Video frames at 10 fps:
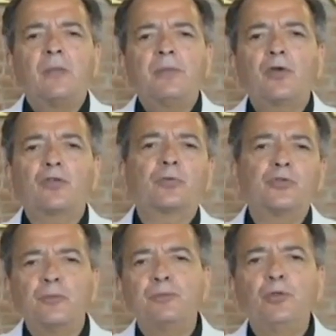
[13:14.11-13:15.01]
Because when
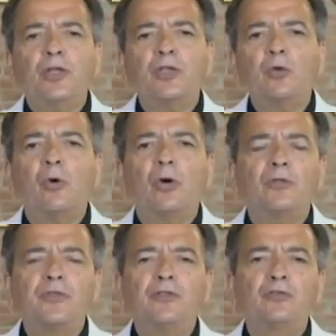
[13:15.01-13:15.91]
you look at all
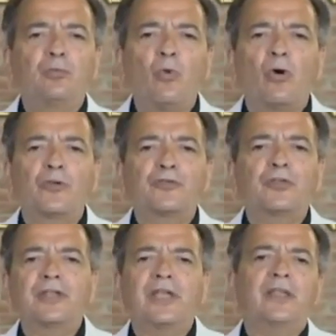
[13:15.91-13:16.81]
of these wars,
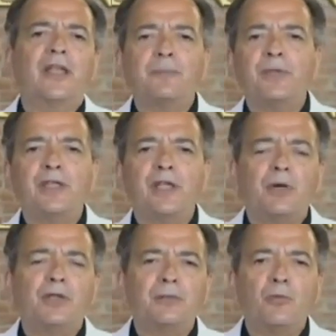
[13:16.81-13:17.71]
and again, not being a
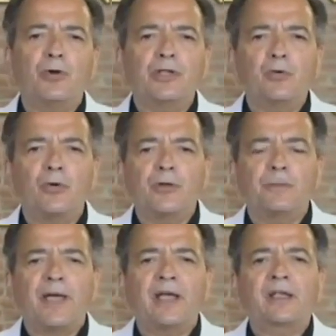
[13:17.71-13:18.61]
Monday morning
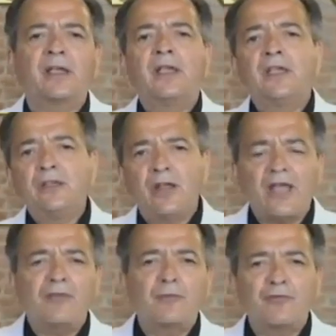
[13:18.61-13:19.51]
quarterback,
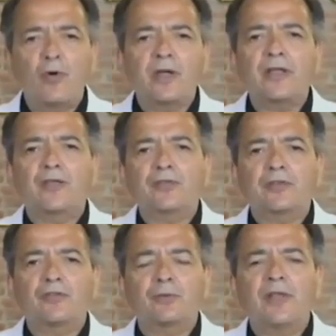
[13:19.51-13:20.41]
having forecasts that
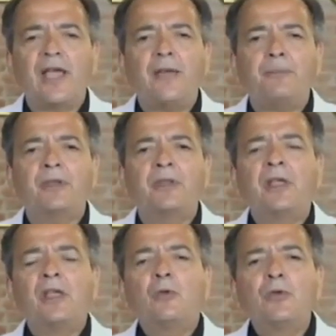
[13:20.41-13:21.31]
this would happen,
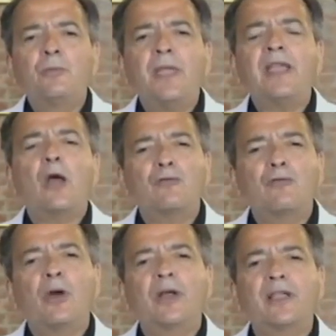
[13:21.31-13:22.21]
we made our
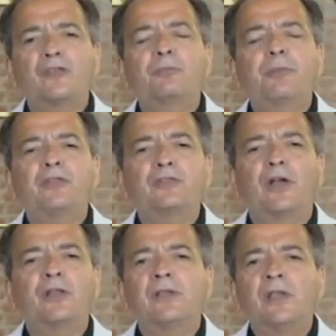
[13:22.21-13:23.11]
forecast based
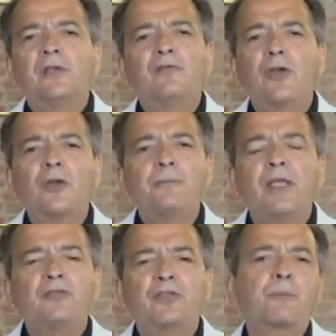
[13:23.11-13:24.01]
on very
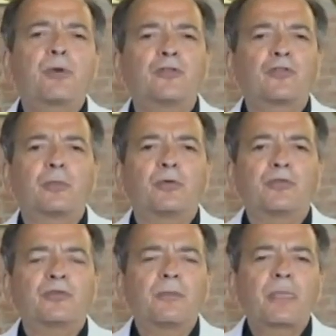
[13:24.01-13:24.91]
basic
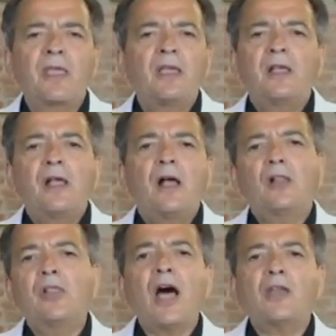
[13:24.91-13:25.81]
principles.
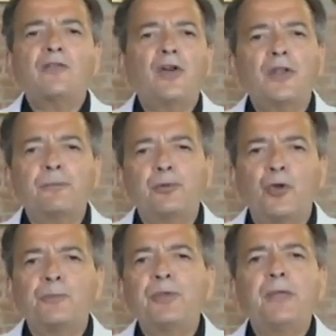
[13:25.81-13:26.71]
A lot of
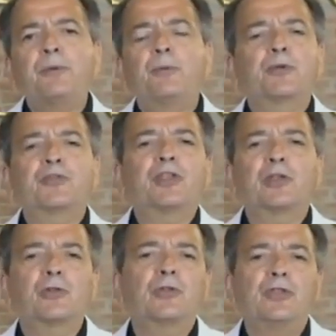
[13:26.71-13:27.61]
unemployed people,
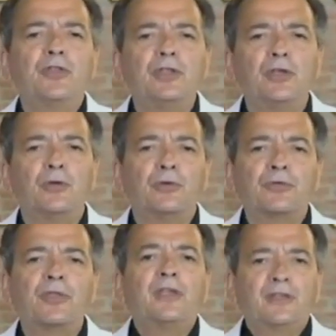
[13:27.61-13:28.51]
particularly the youth.
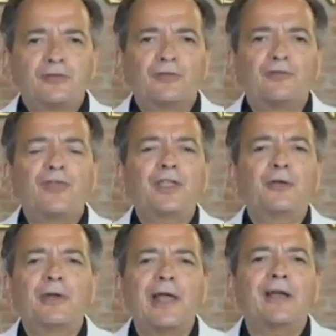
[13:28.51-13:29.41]
So
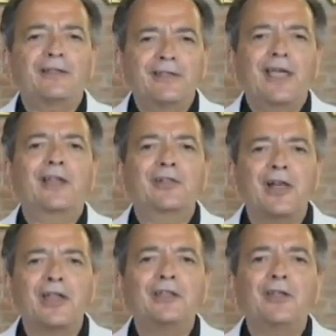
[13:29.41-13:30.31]
figure it out. You got a
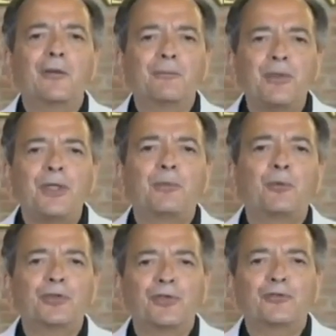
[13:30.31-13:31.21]
lot of young people
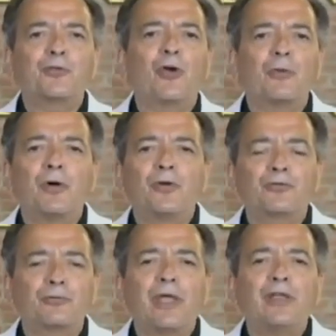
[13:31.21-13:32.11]
with those
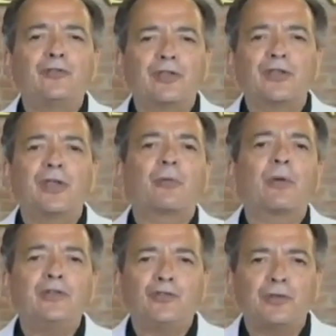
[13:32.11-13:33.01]
hormones raging, and they're
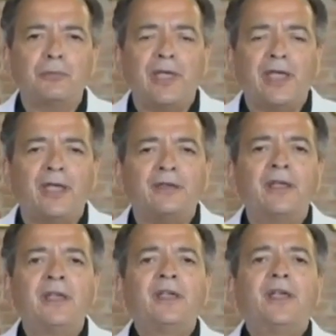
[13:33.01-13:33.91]
raging mad.
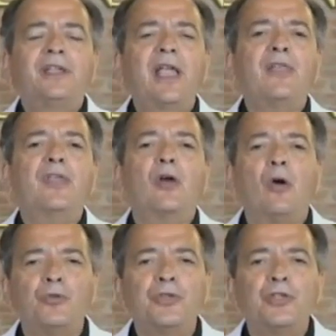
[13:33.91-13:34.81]
Again, they're
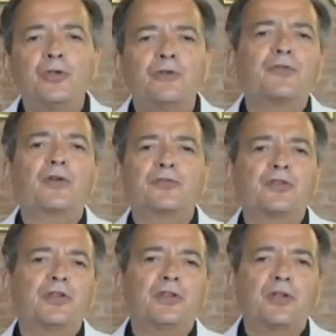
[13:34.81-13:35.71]
holding
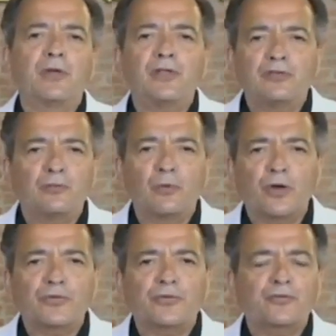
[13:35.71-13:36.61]
university degrees in
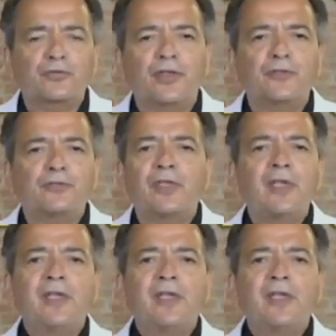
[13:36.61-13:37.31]
worthlessness.